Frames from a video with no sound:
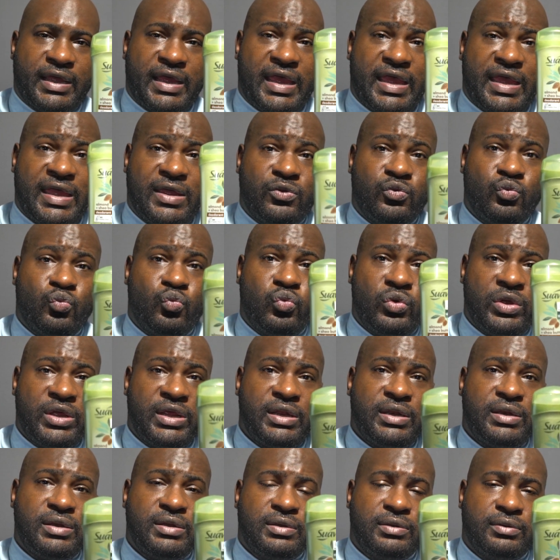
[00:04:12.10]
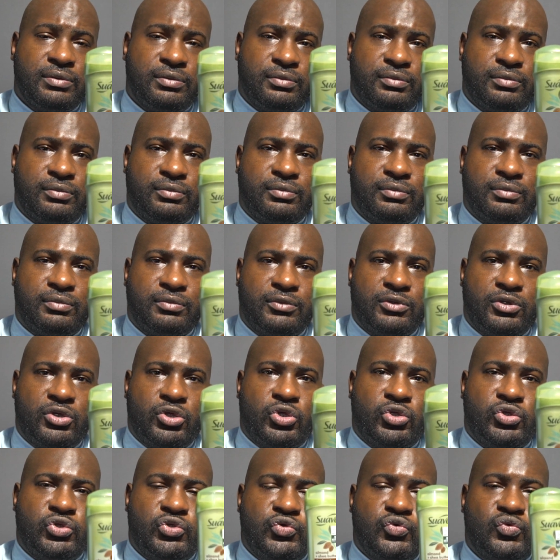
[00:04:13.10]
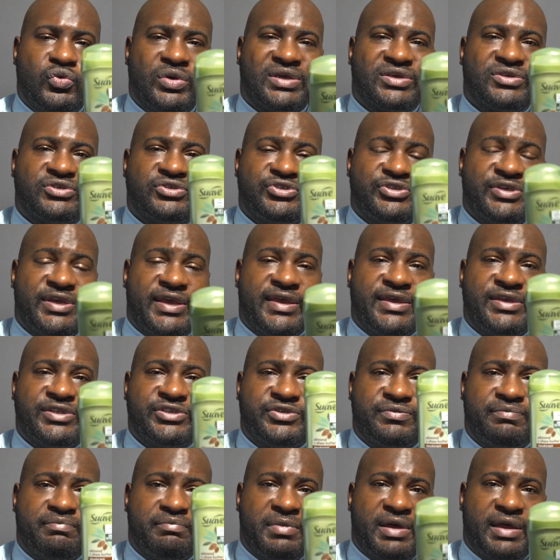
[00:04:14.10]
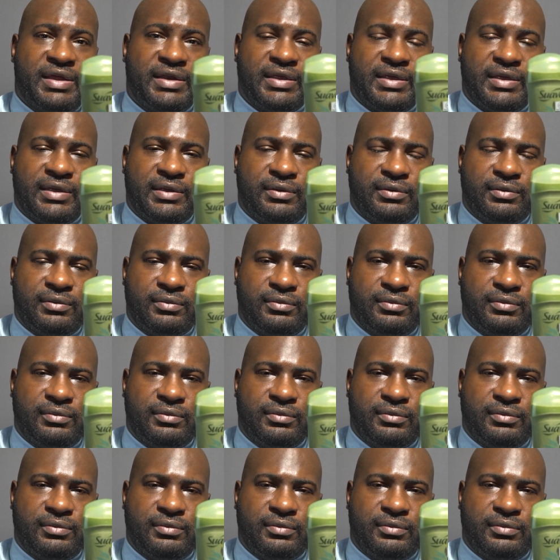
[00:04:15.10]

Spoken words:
And when you exchange money